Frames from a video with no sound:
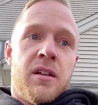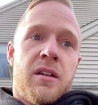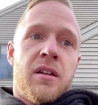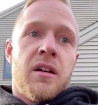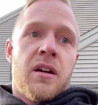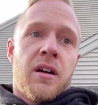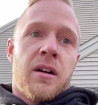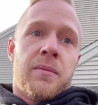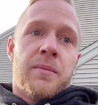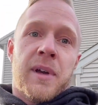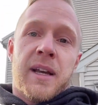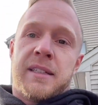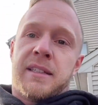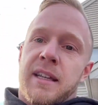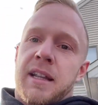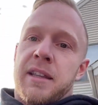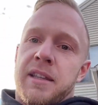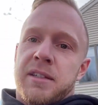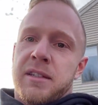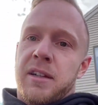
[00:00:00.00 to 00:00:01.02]
I said
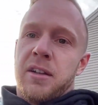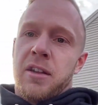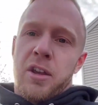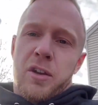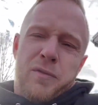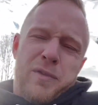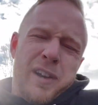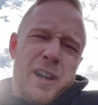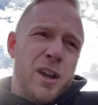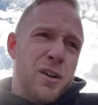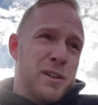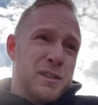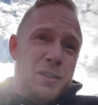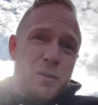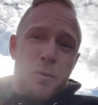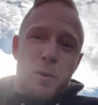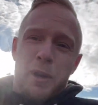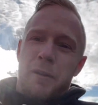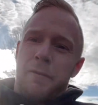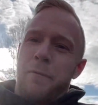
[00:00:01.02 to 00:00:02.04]
this in another video, it's a
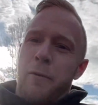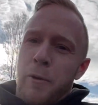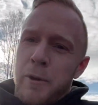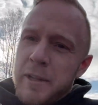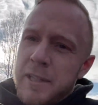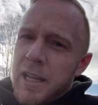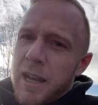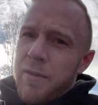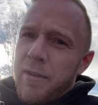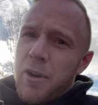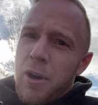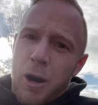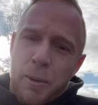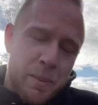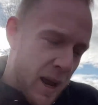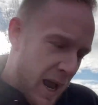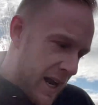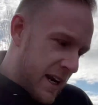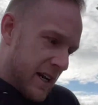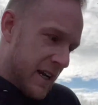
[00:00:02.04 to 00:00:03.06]
147R
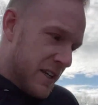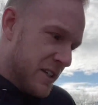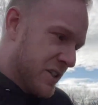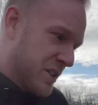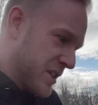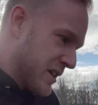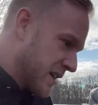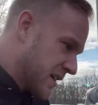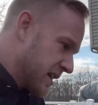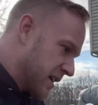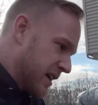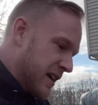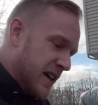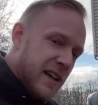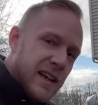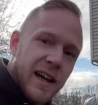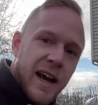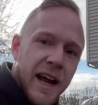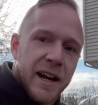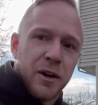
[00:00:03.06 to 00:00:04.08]
package.
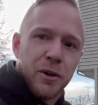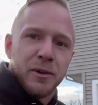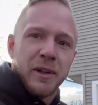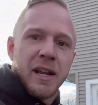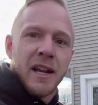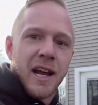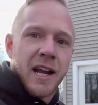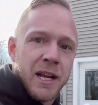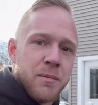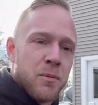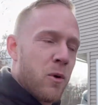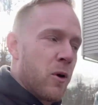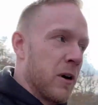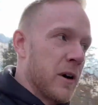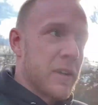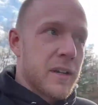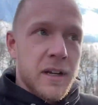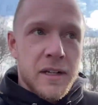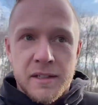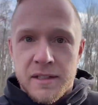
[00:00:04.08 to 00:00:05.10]
I don't need it anymore
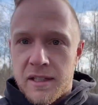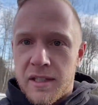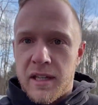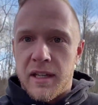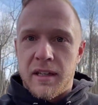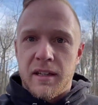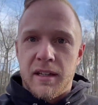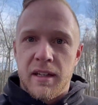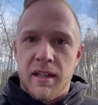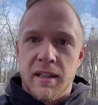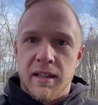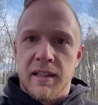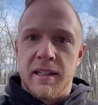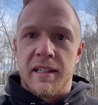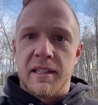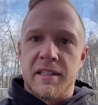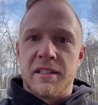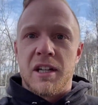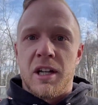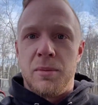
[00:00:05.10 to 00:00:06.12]
because
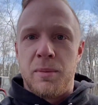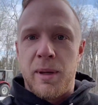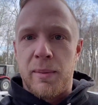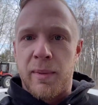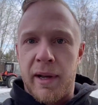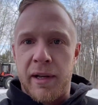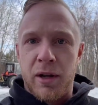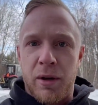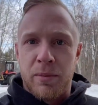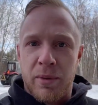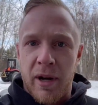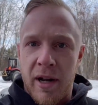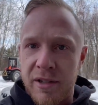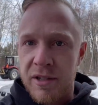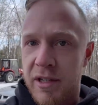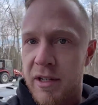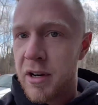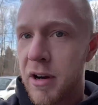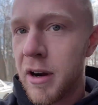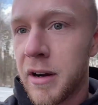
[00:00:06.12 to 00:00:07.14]
this is going to be my new
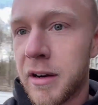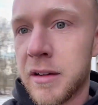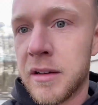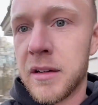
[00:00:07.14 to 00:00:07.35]
project car.